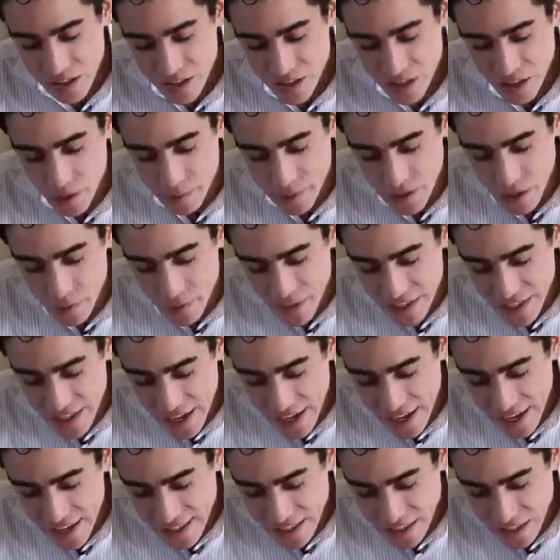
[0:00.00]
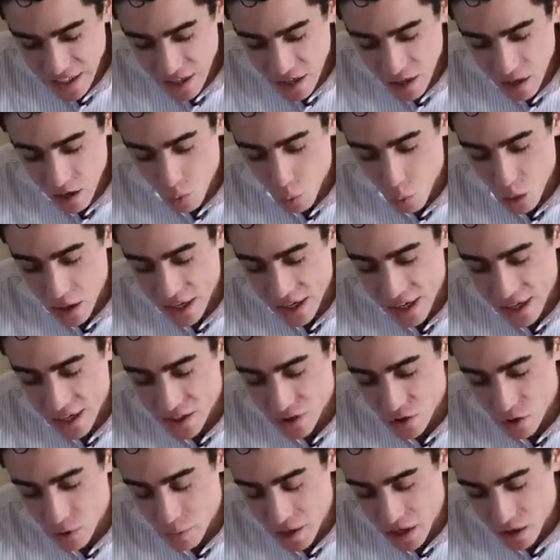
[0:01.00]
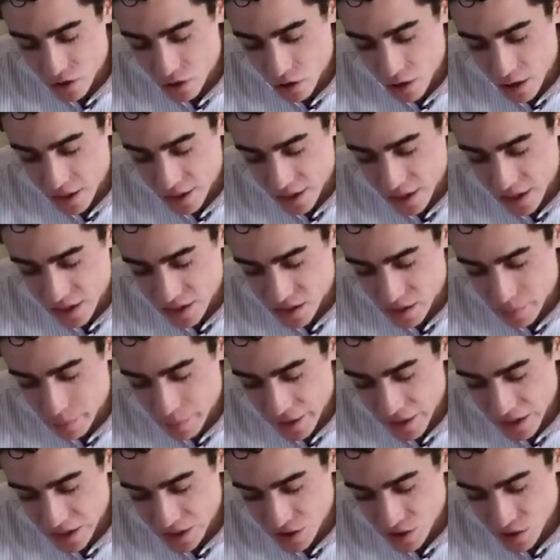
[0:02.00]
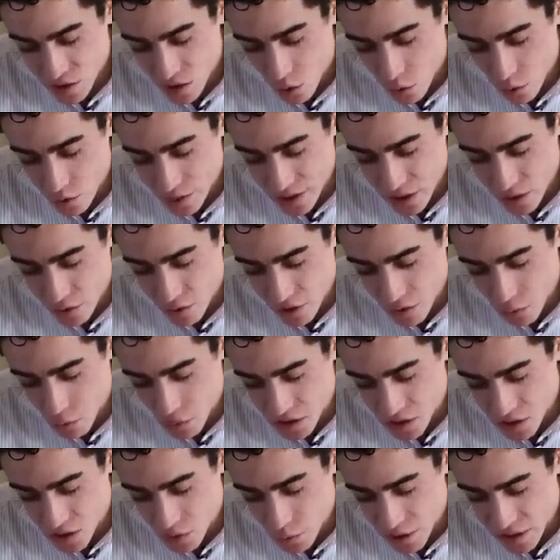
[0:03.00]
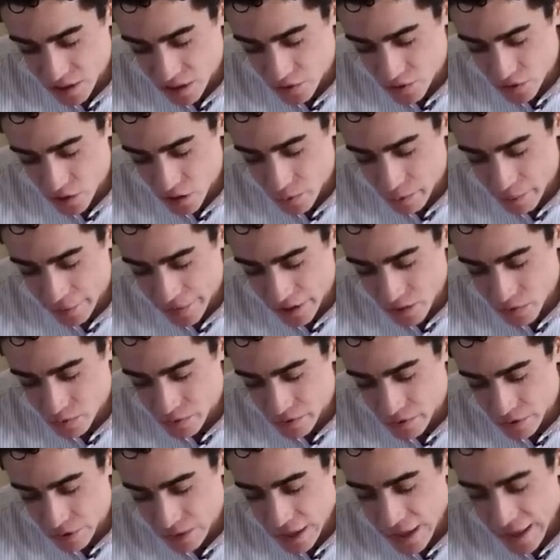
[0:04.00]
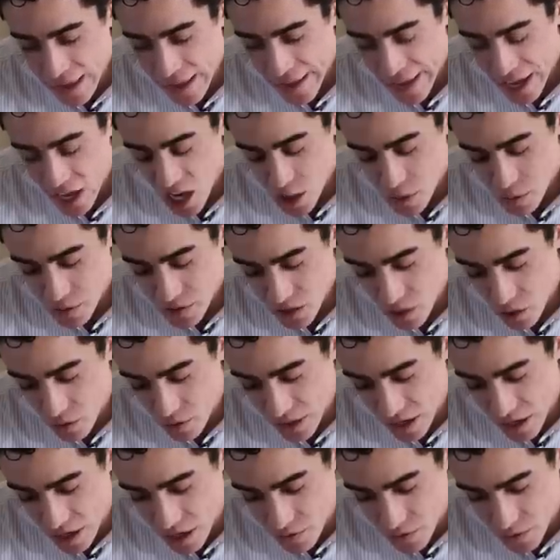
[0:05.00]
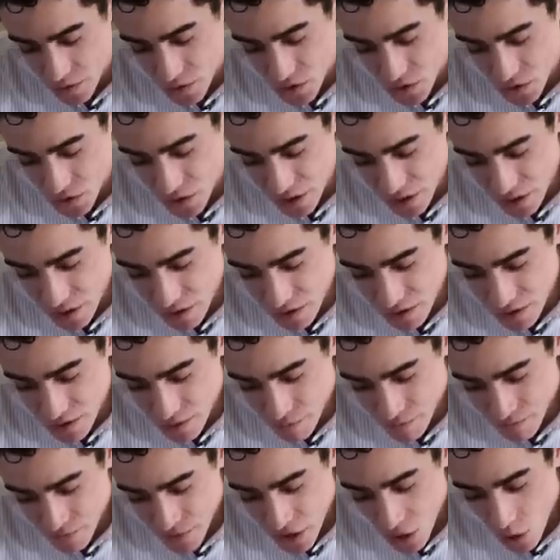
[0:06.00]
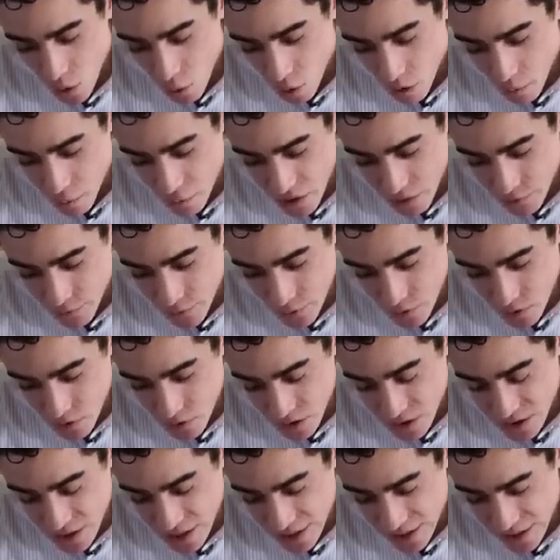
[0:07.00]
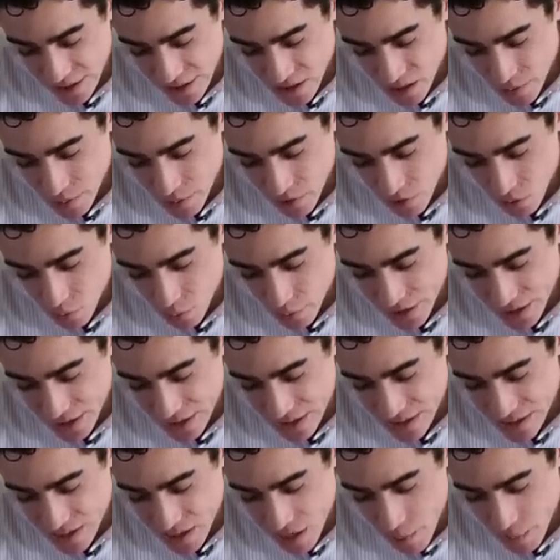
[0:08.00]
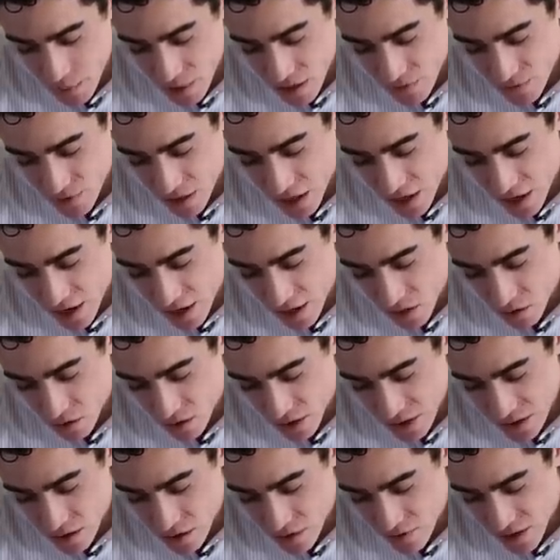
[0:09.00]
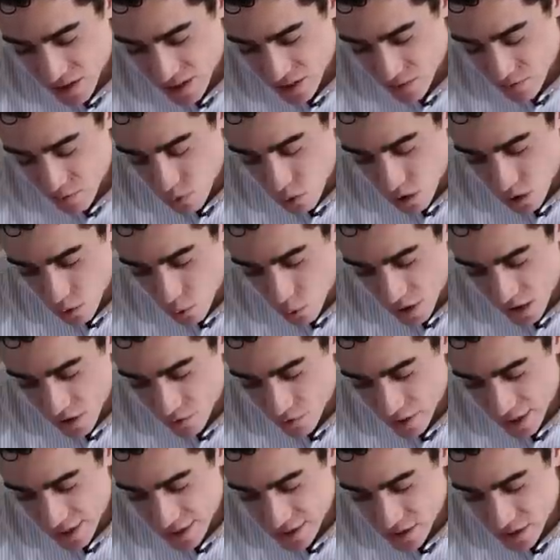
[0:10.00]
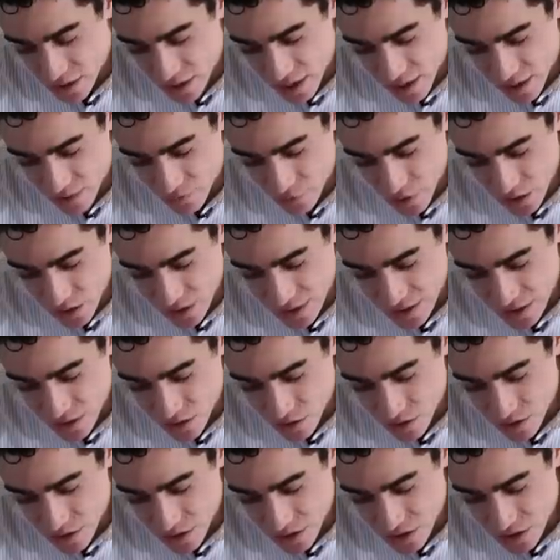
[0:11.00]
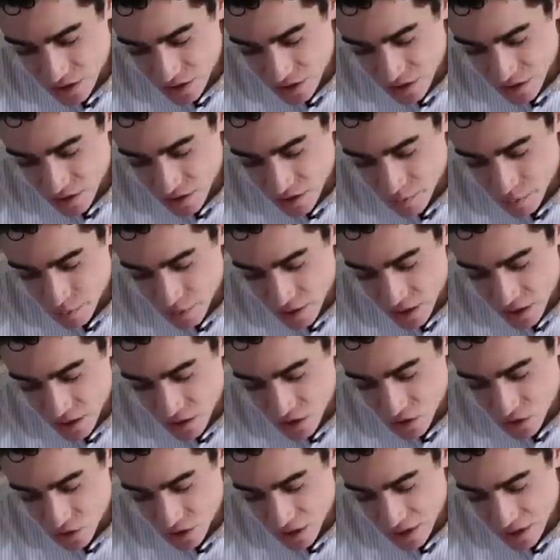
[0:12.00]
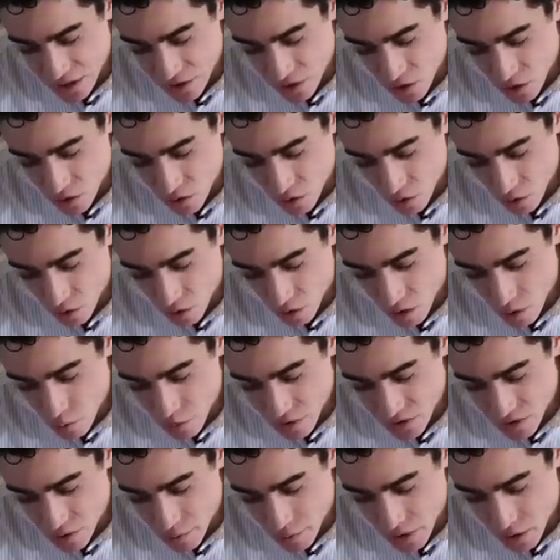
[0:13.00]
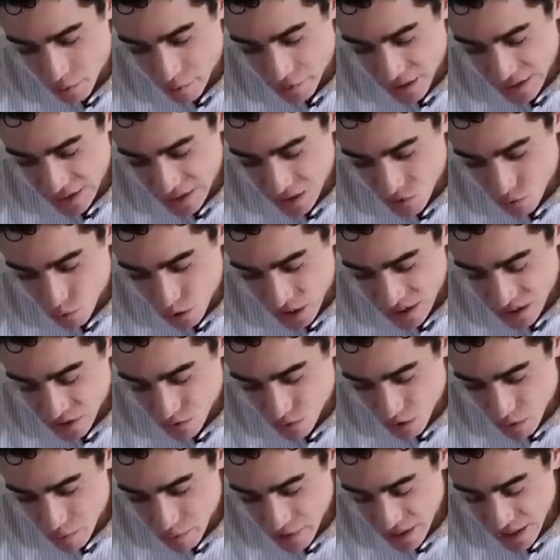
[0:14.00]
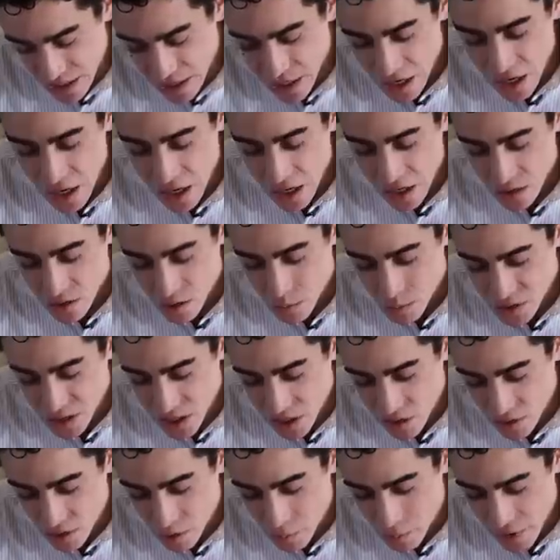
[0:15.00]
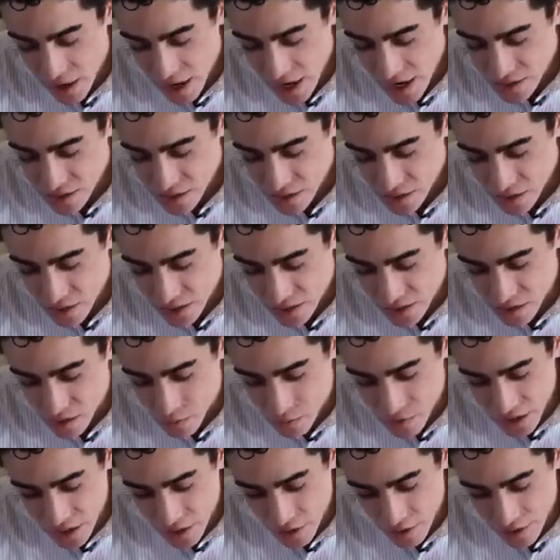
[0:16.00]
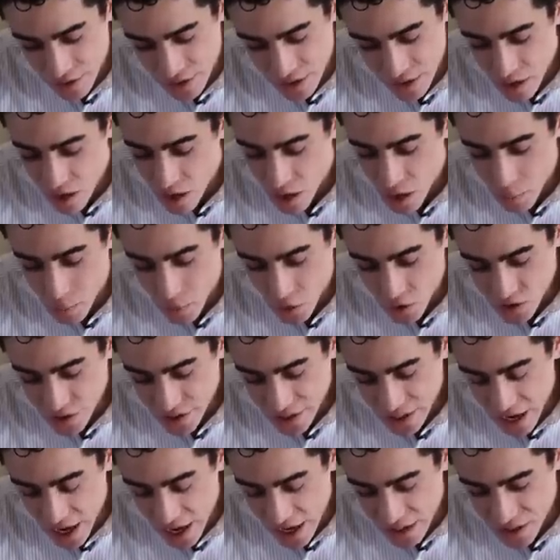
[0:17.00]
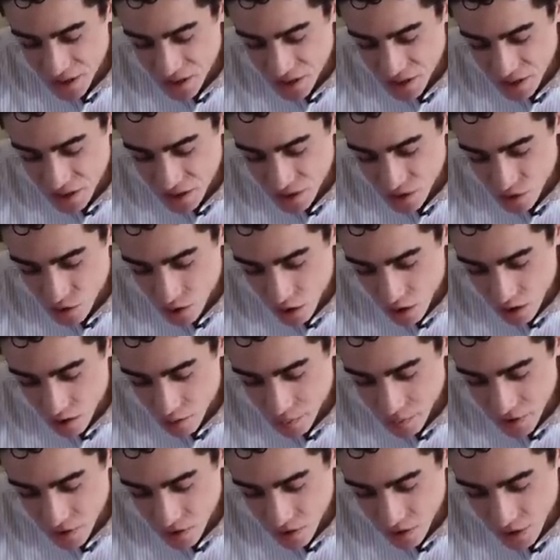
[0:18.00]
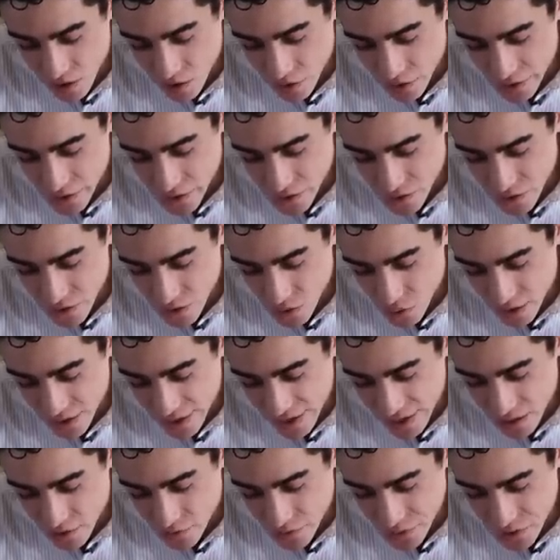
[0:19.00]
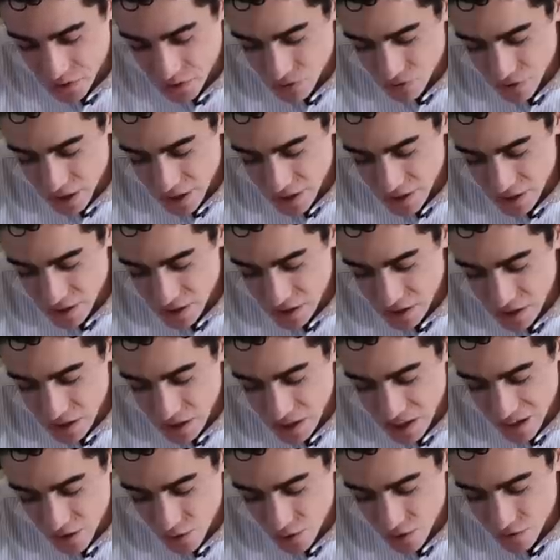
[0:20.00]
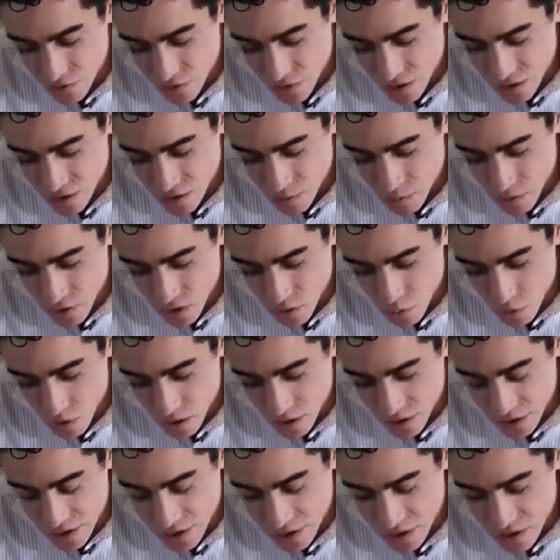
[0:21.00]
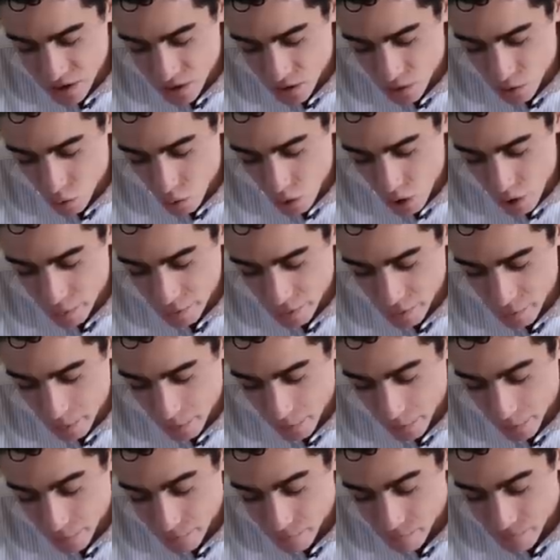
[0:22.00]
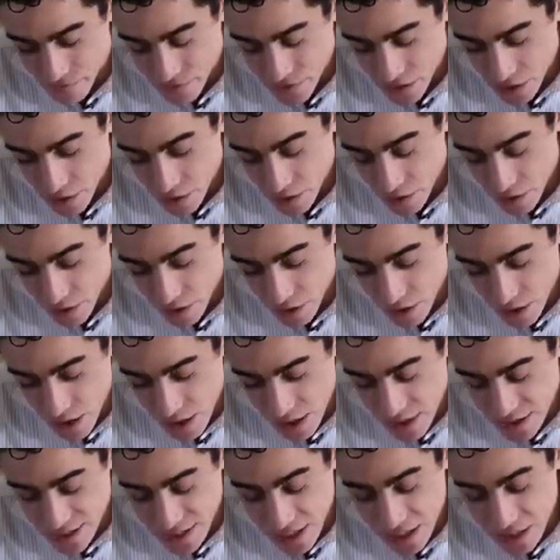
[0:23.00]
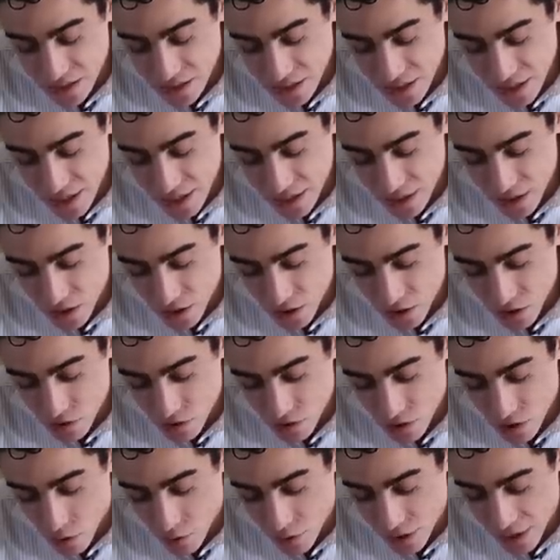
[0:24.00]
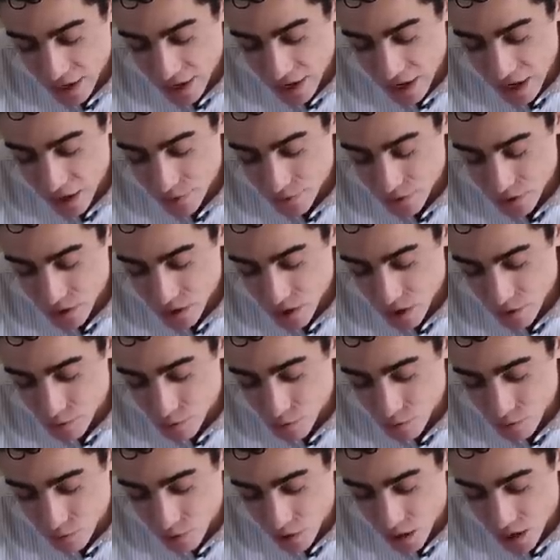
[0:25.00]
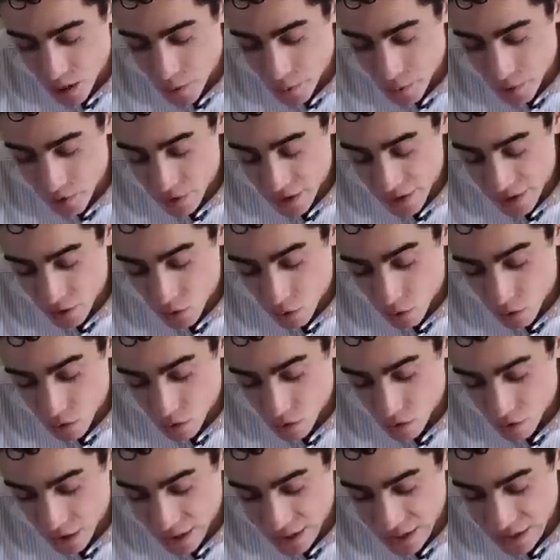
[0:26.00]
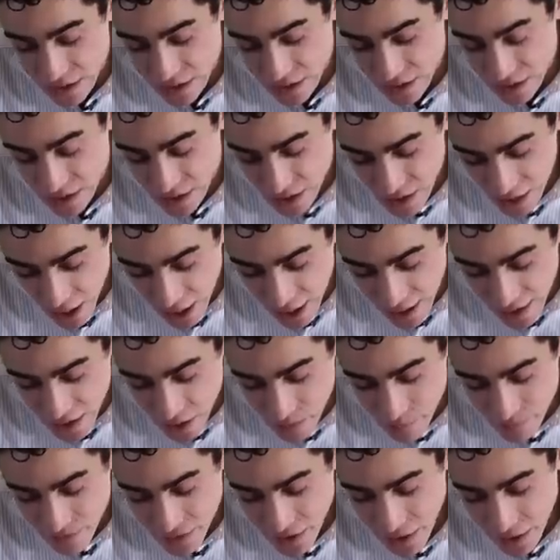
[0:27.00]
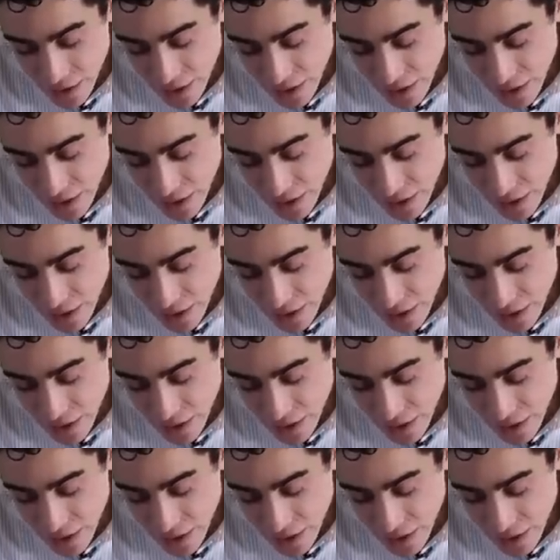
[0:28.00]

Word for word: Chabibi8, what can I do about chronic constipation? Only going once a week and very painful. Has been going on for two years. What my food looks like in a typical week is salmon, avocado, lots of olive oil, white rice, a lot of Middle Eastern dishes, spinach, zucchini, okra, all with tomato base and rice and red meat, some sourdough pasta and some dairy, mostly cottage cheese and chocolate milk. I also eat organic fruits and veggies. Thyroid function blood work is normal. Uh, sounds like you don't have enough fiber and whole grains in the diet